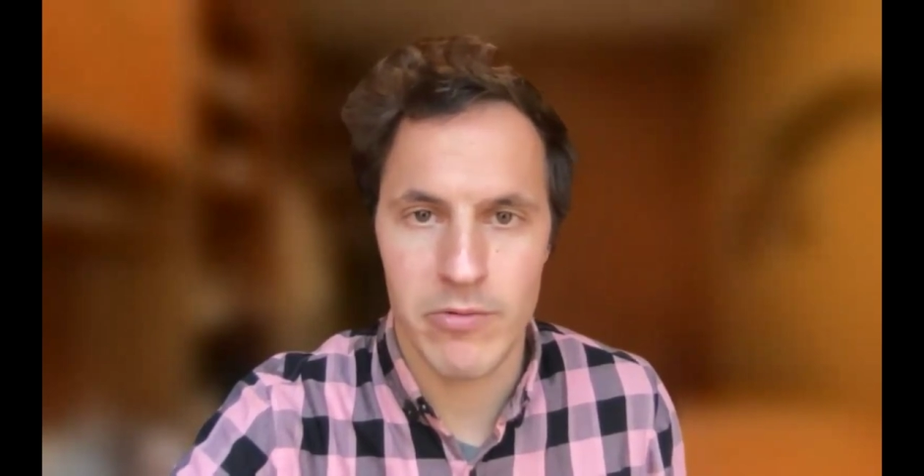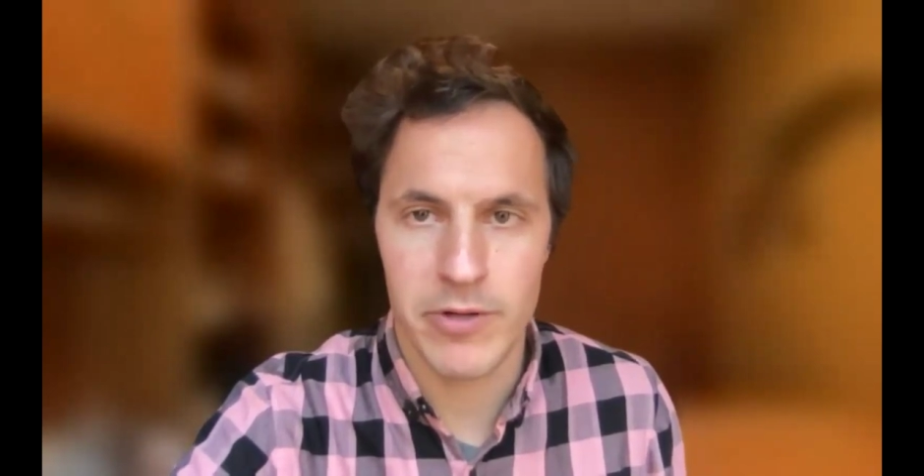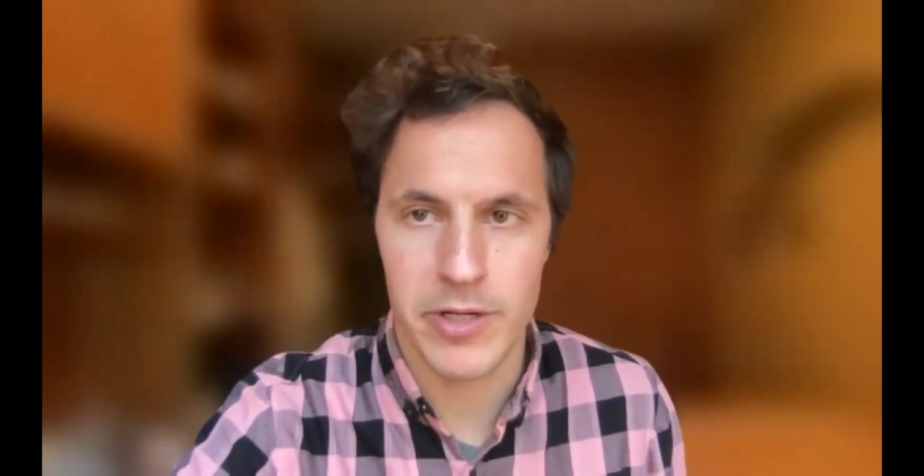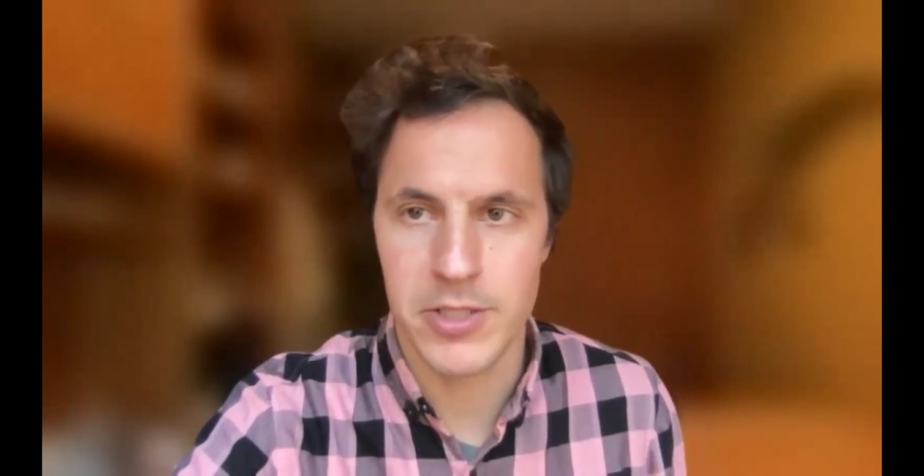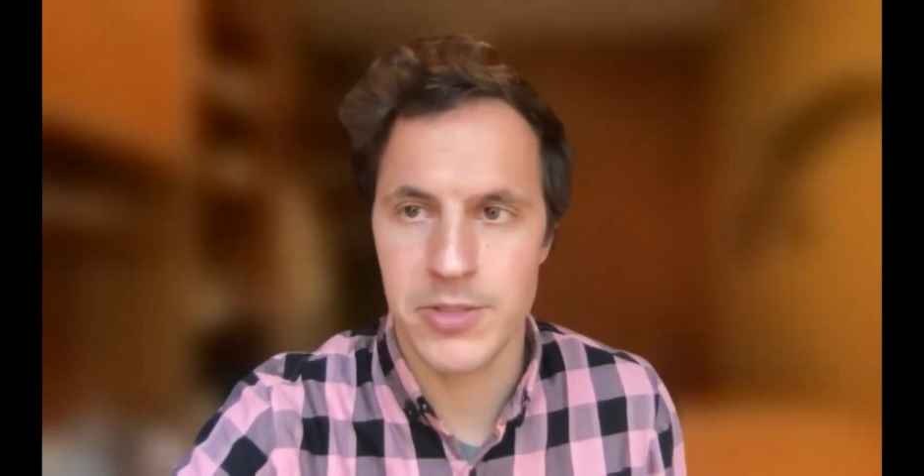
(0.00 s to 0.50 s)
will
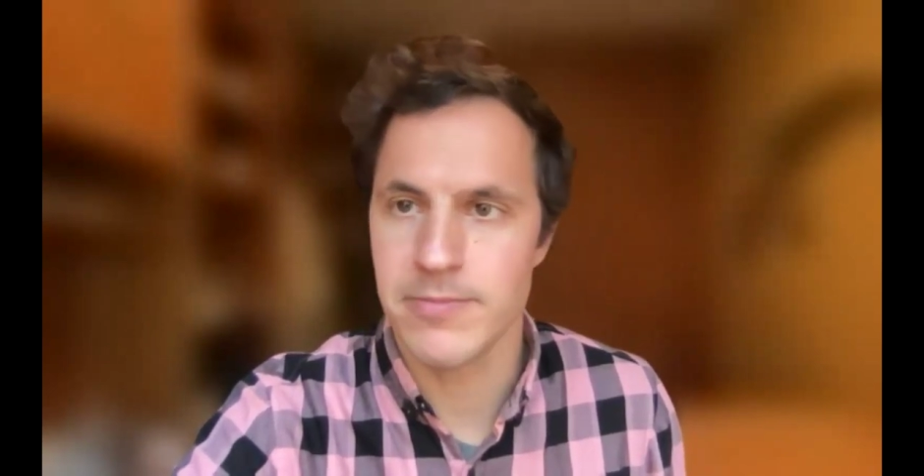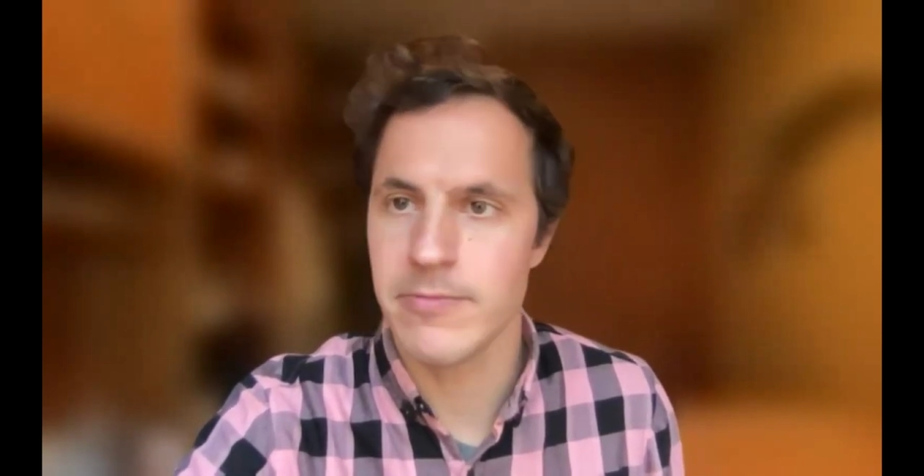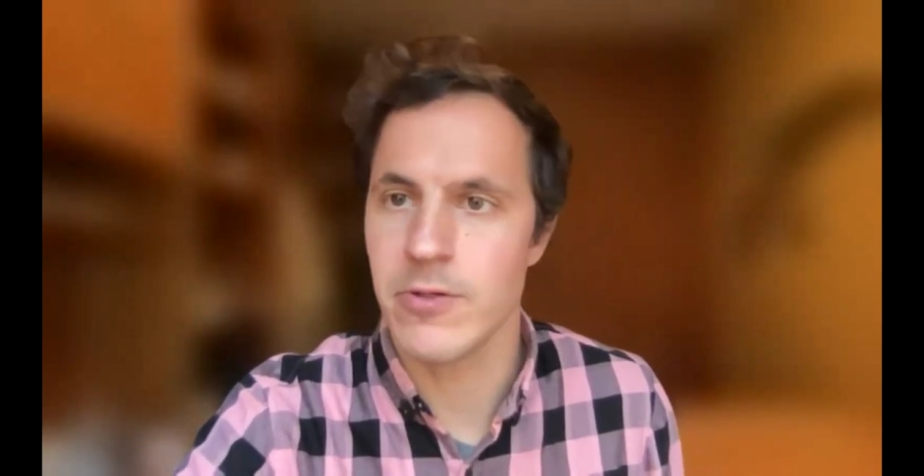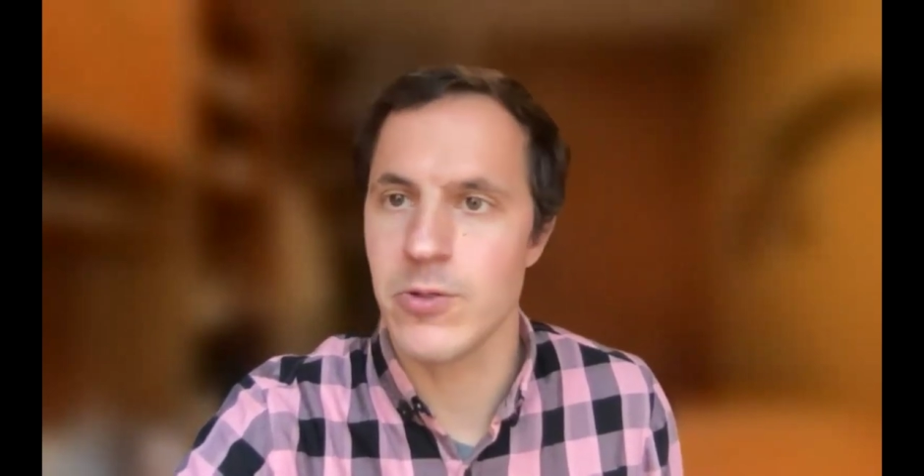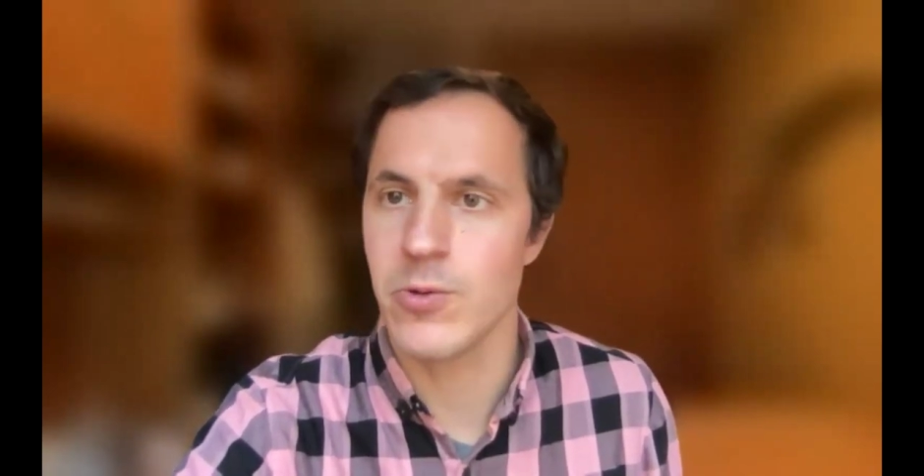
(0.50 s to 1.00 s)
finish
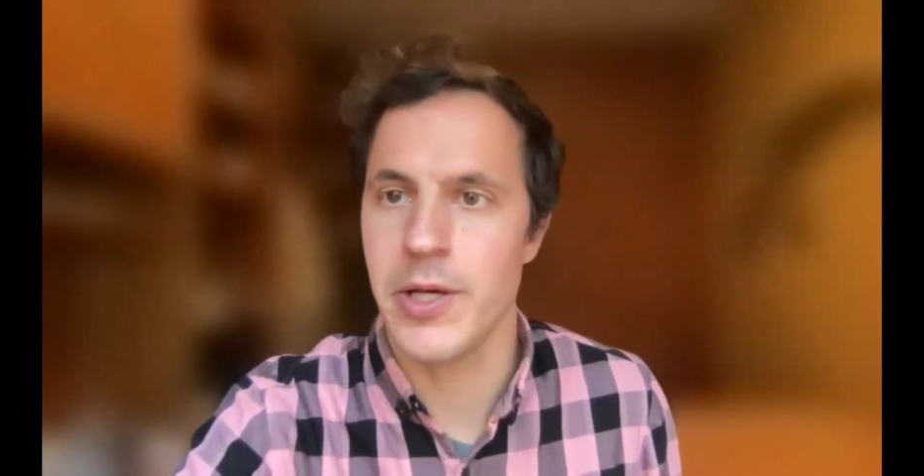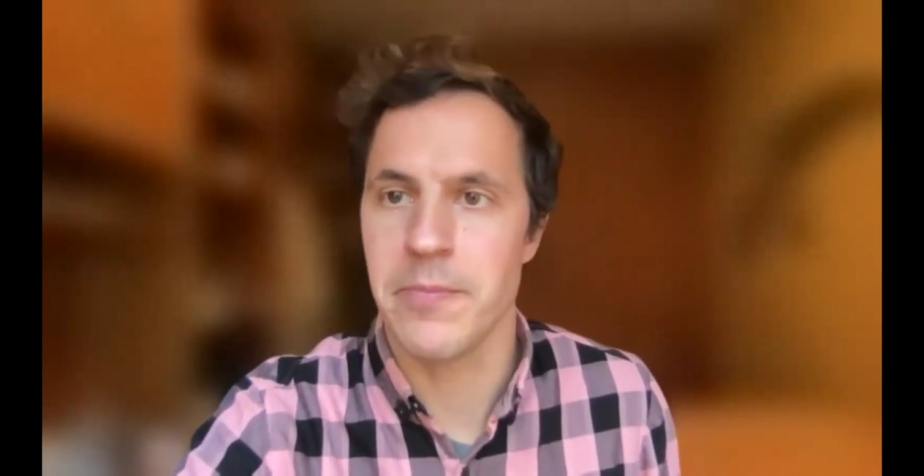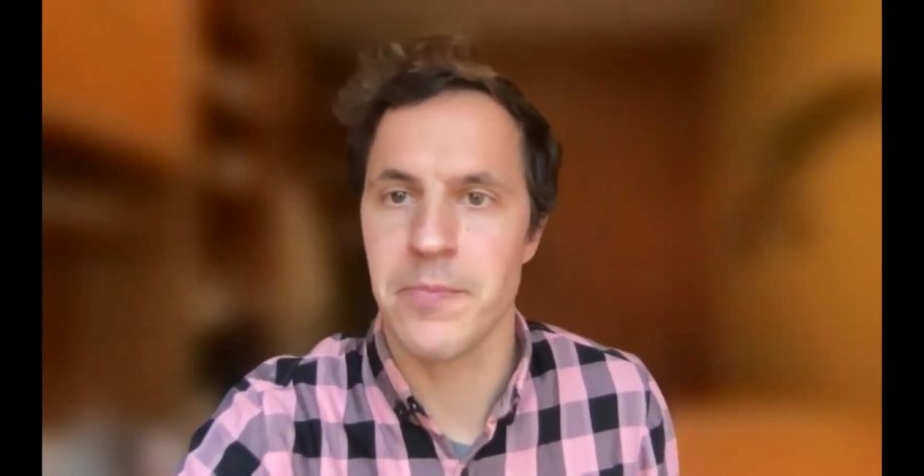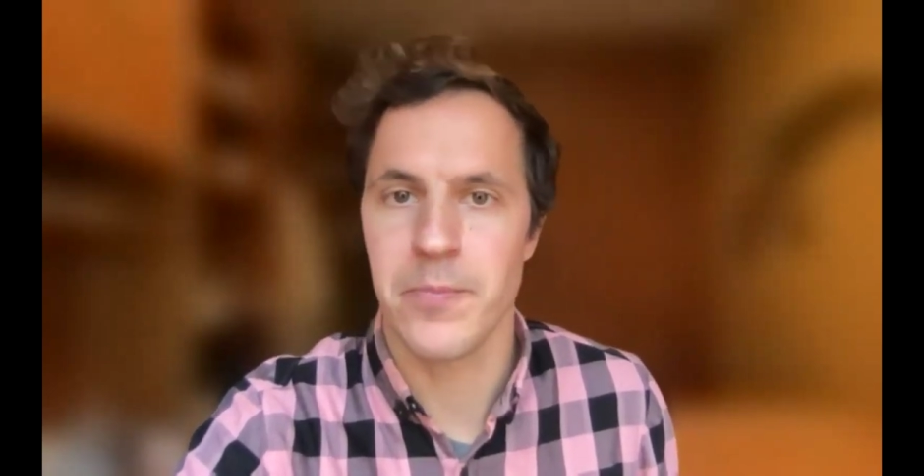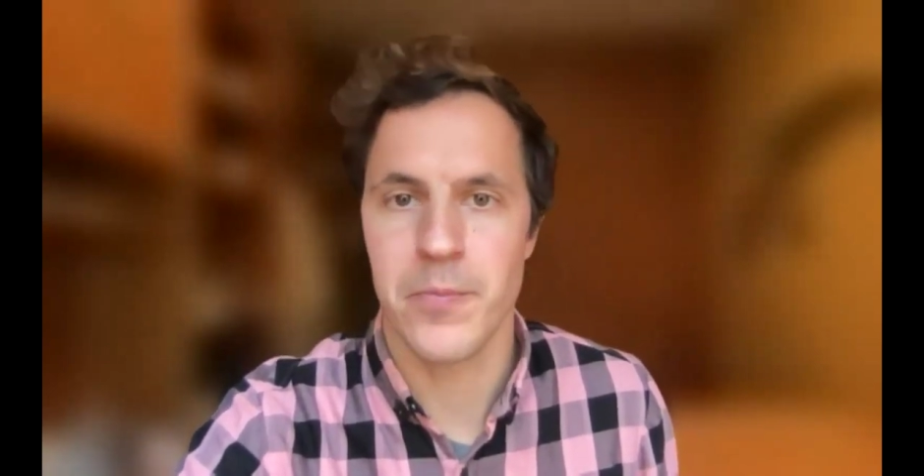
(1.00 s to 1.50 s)
for
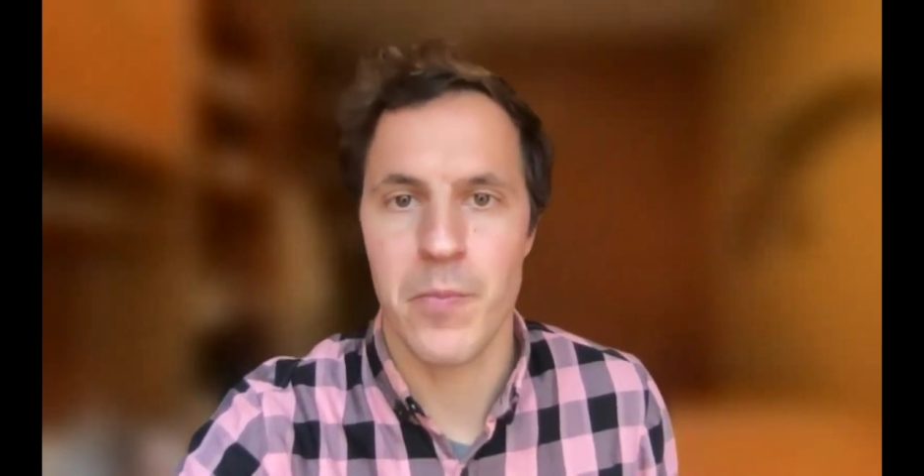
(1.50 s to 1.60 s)
today.